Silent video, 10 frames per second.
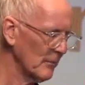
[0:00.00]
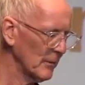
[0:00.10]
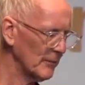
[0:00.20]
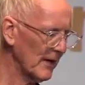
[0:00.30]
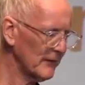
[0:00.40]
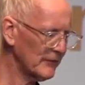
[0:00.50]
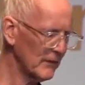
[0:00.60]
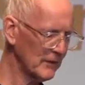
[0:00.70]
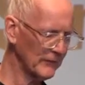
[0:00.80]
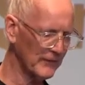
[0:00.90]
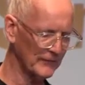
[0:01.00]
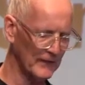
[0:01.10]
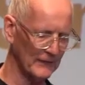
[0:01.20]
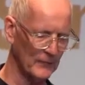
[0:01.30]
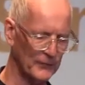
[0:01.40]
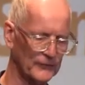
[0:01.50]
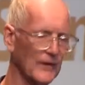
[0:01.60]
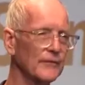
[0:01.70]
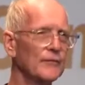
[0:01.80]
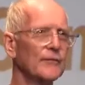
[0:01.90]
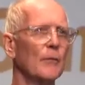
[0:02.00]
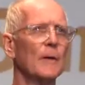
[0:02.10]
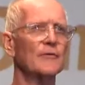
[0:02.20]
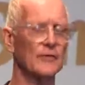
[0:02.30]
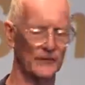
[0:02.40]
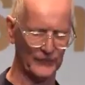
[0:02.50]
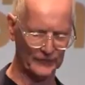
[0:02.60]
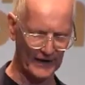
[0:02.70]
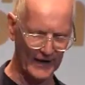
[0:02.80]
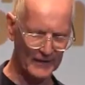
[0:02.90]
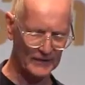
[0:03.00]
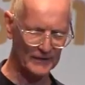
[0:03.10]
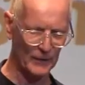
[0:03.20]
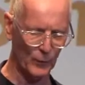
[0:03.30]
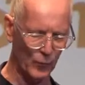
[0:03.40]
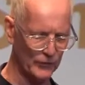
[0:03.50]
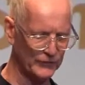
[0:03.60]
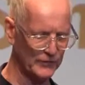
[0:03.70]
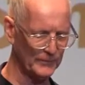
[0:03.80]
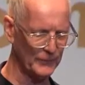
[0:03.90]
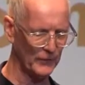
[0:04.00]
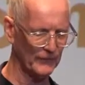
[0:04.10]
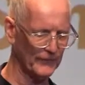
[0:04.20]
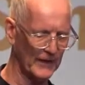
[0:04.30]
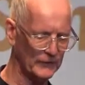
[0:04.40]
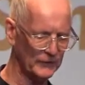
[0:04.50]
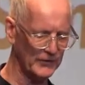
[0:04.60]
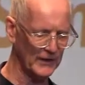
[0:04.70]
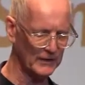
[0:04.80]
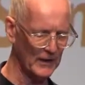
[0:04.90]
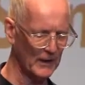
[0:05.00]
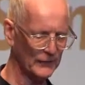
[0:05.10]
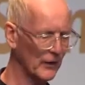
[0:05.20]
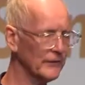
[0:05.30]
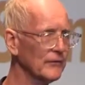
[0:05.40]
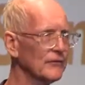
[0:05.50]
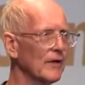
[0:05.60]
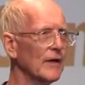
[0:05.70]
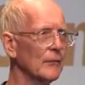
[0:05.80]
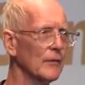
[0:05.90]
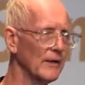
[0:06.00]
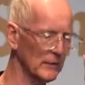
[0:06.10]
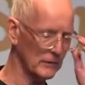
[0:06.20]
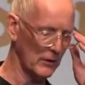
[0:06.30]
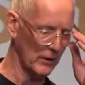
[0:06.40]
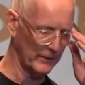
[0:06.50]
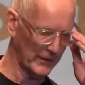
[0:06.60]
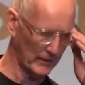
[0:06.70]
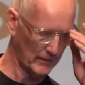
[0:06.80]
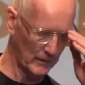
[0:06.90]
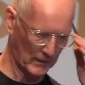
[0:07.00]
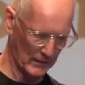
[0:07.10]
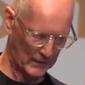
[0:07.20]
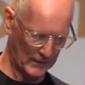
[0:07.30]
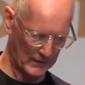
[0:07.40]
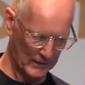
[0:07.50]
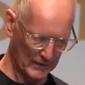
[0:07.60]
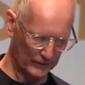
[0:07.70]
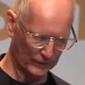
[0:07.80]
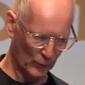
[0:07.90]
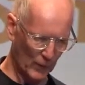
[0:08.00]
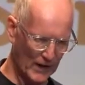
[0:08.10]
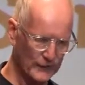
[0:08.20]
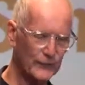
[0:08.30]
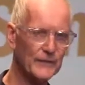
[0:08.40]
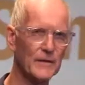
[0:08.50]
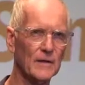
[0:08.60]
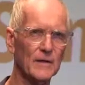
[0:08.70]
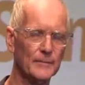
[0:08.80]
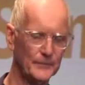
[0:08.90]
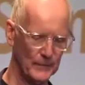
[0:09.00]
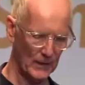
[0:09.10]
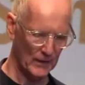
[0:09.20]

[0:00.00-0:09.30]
But Palestinians have never possessed so much as a tank, a warship, or a fighter jet, not to say a regular army. So why the fear?